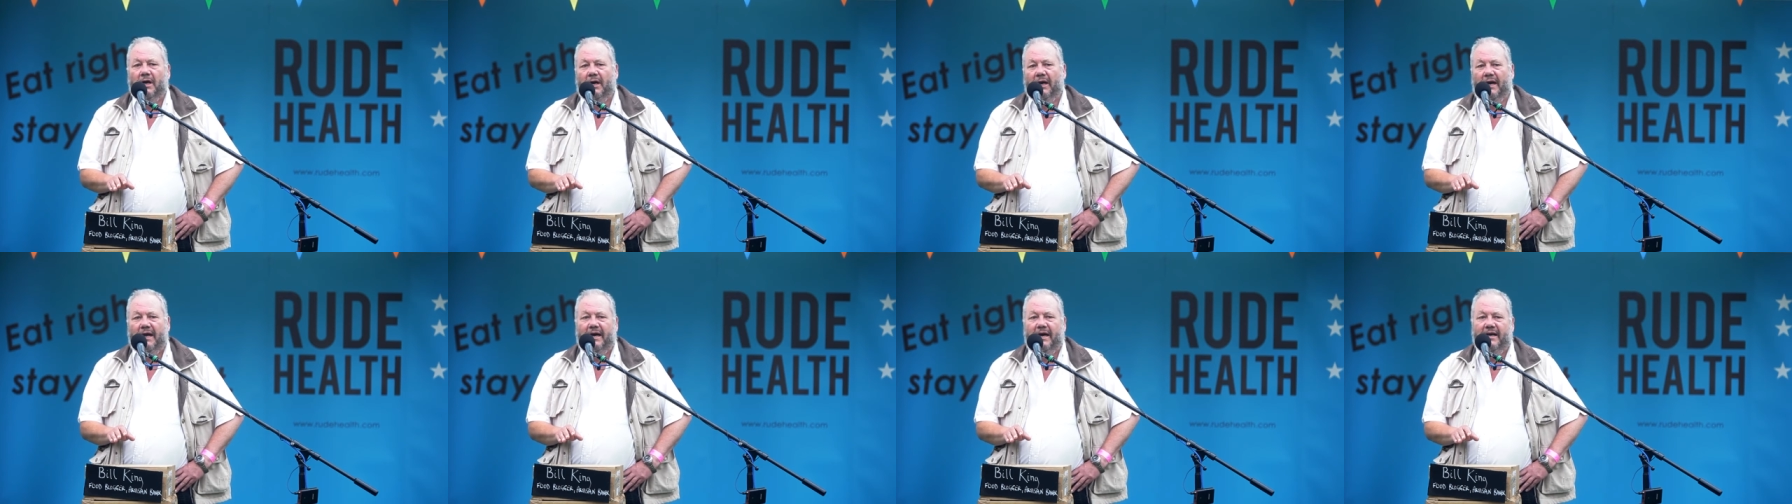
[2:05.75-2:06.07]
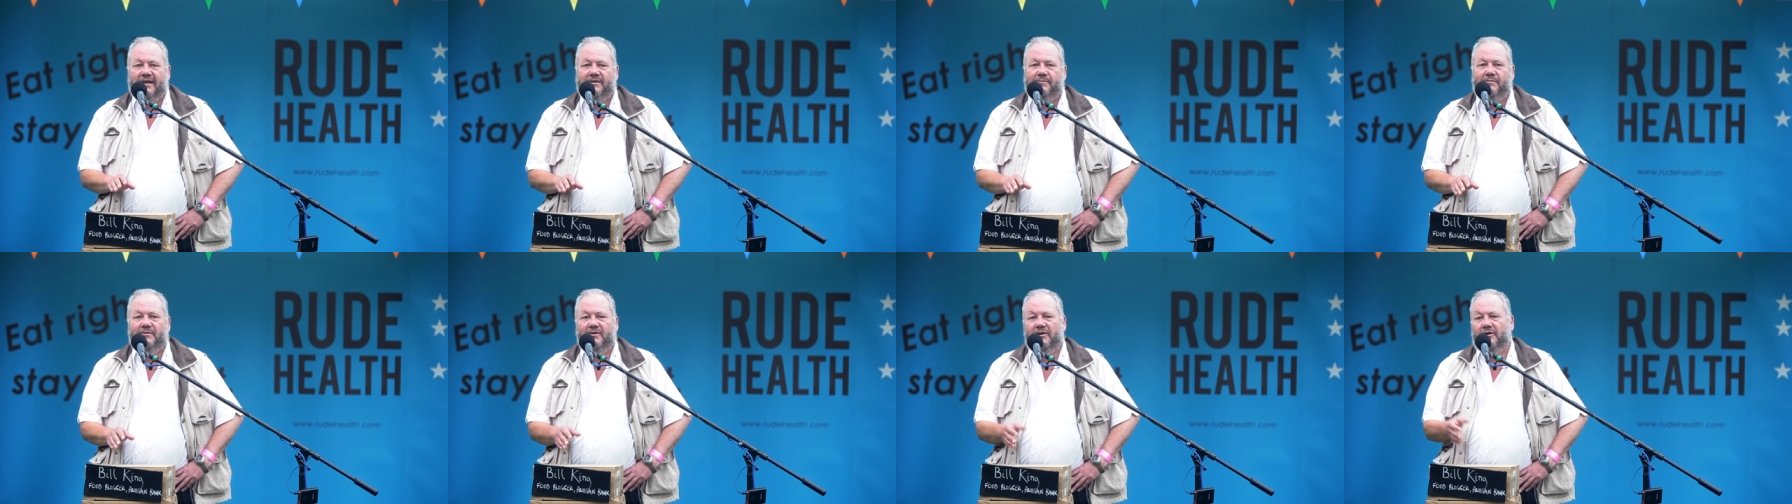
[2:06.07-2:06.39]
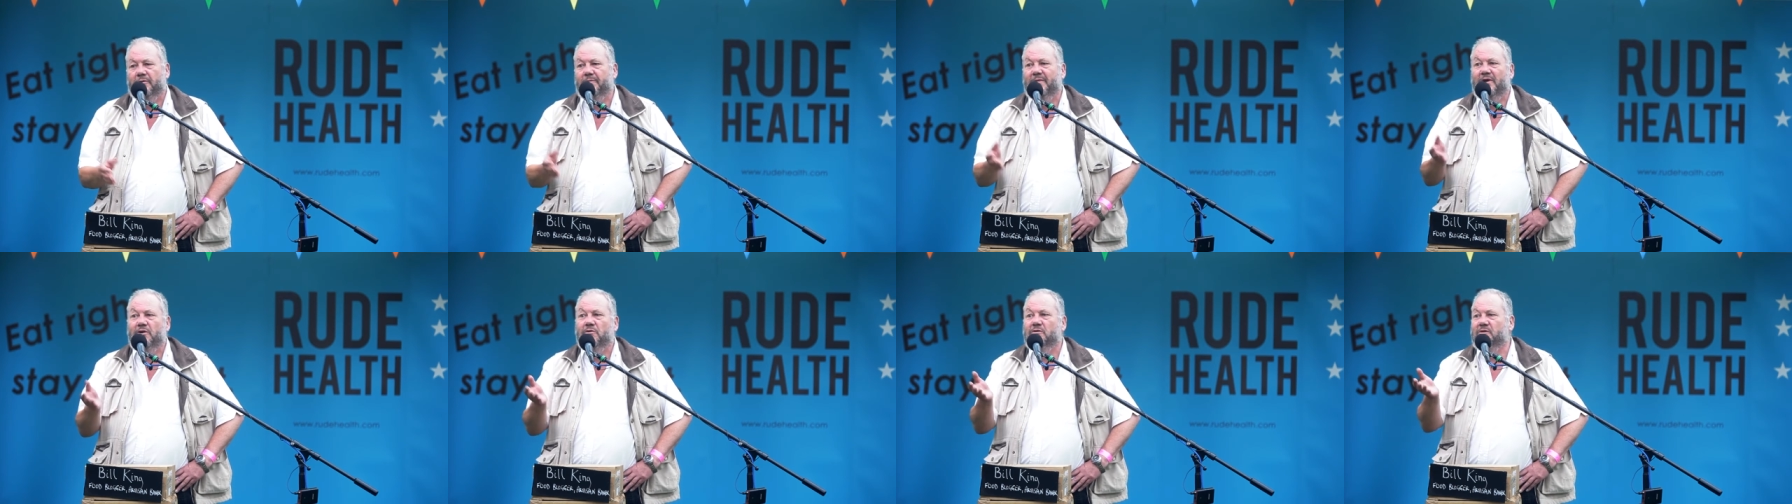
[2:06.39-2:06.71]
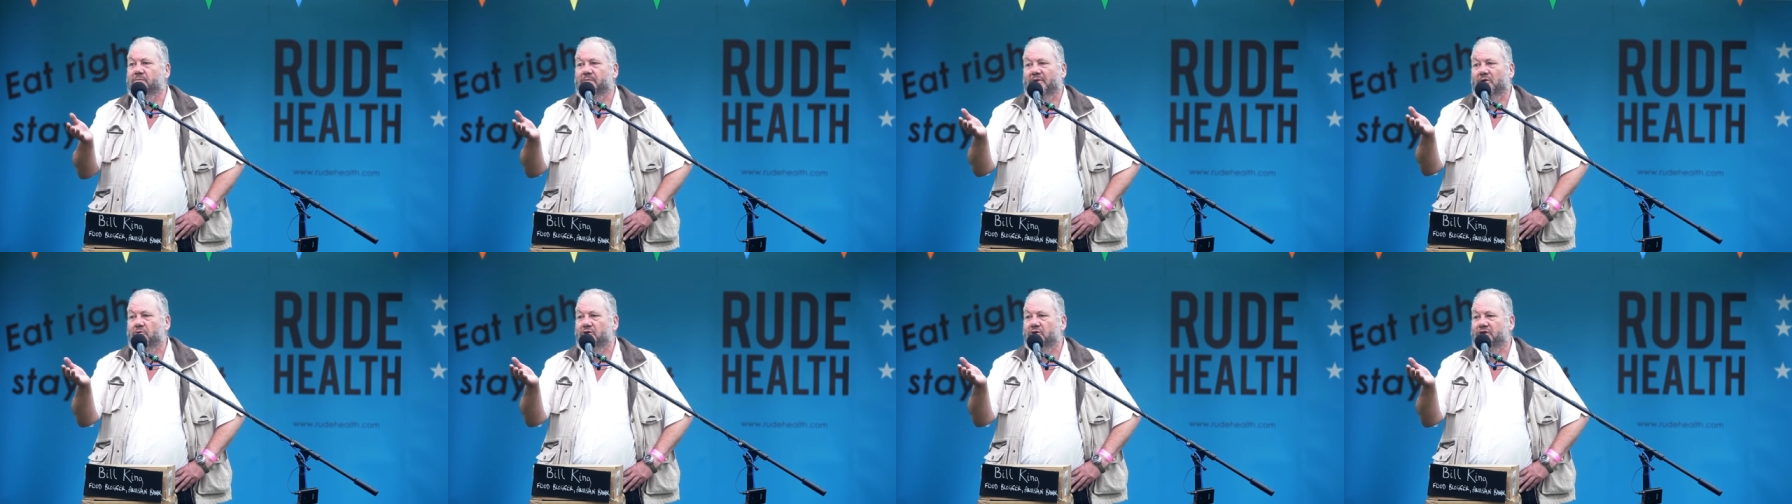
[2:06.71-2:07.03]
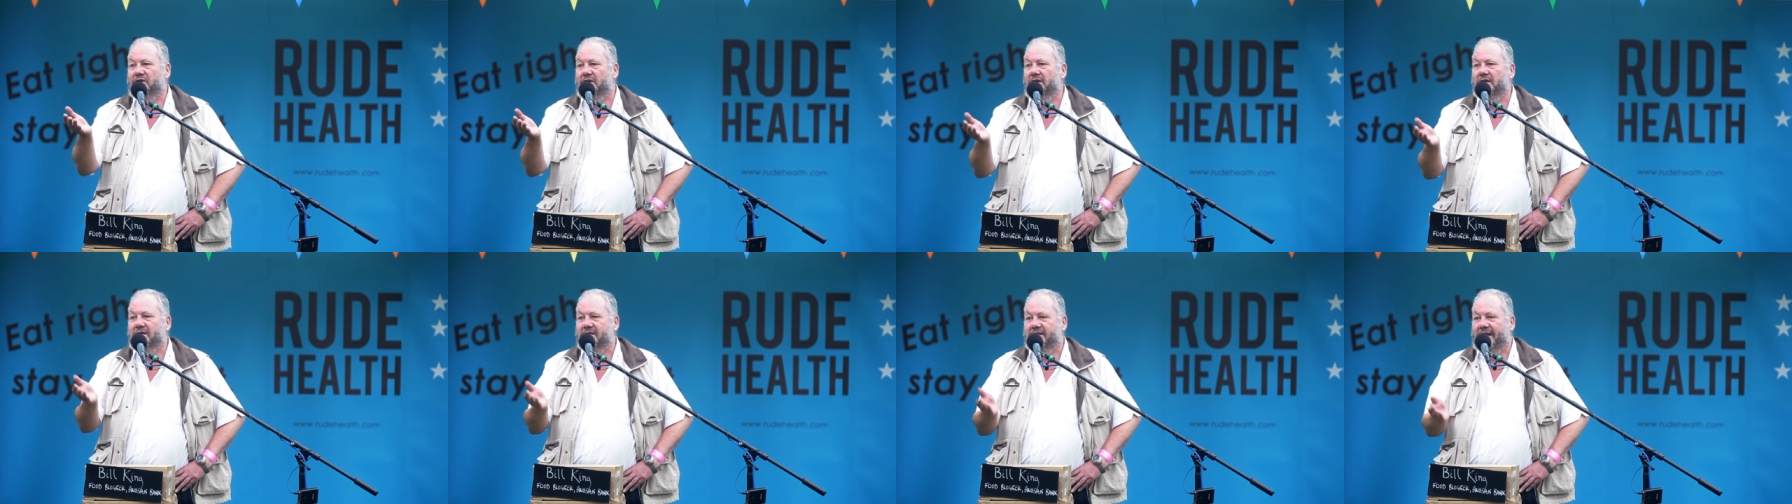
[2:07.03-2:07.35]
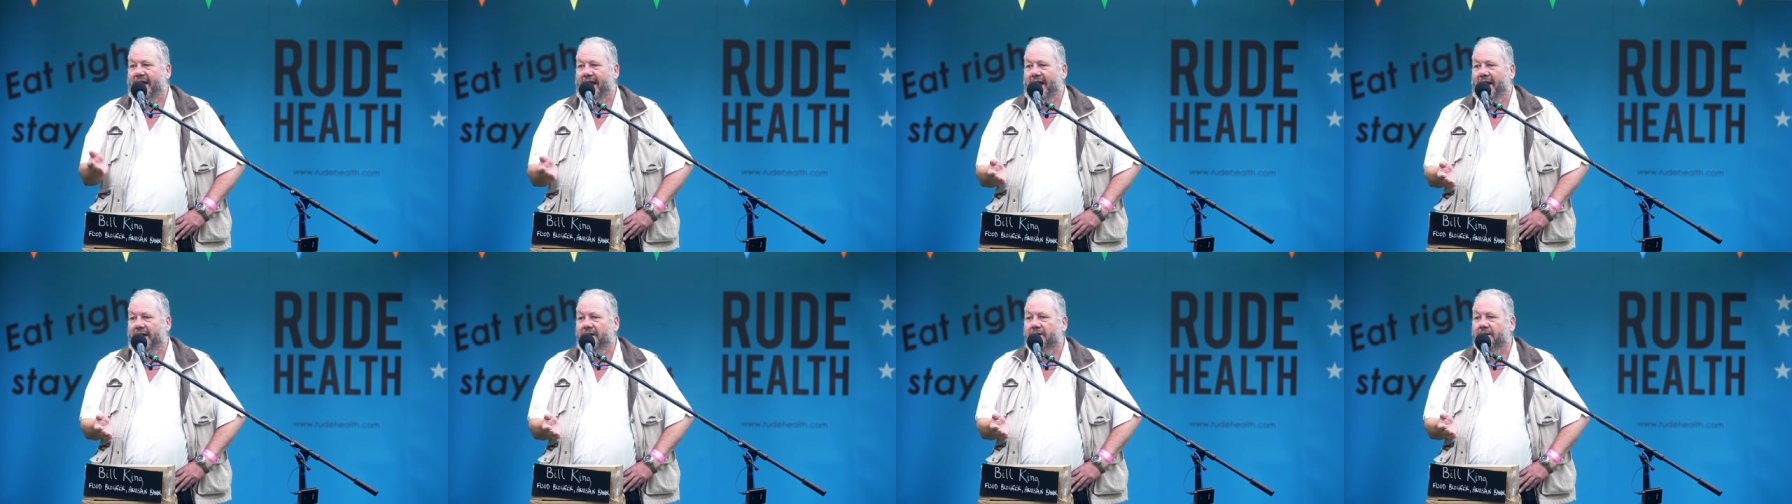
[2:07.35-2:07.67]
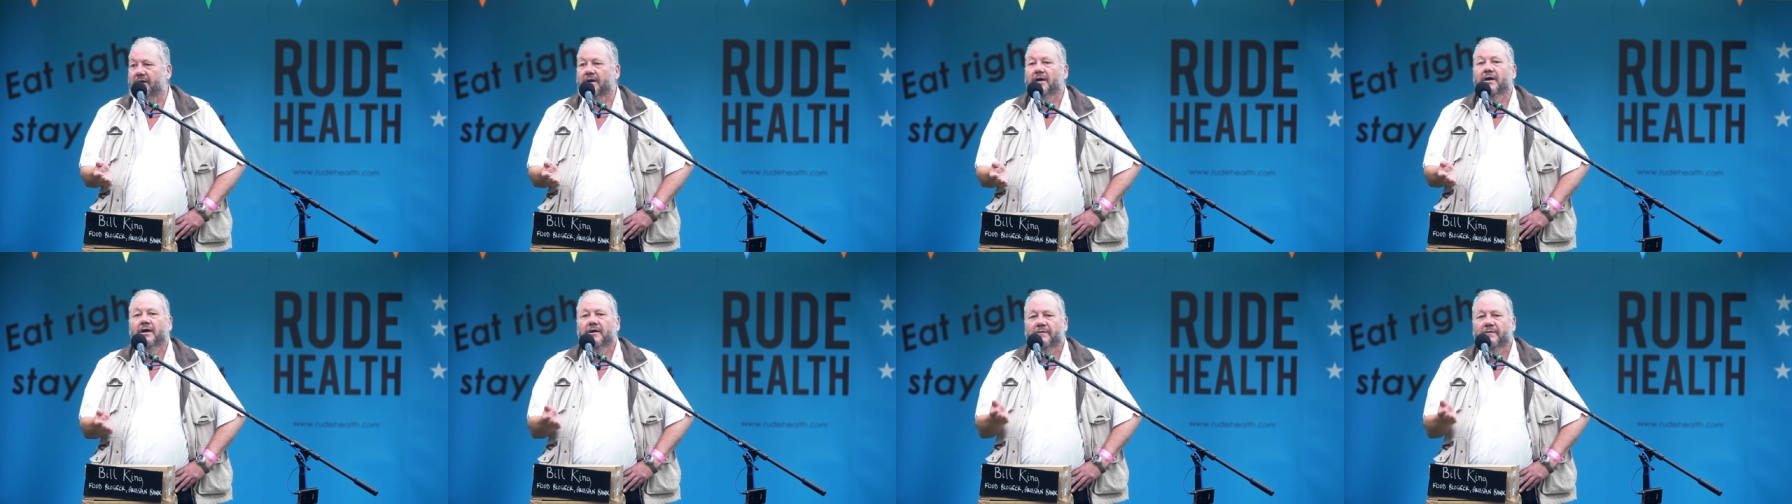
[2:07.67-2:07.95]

glass with an amuse-bouche in his hand,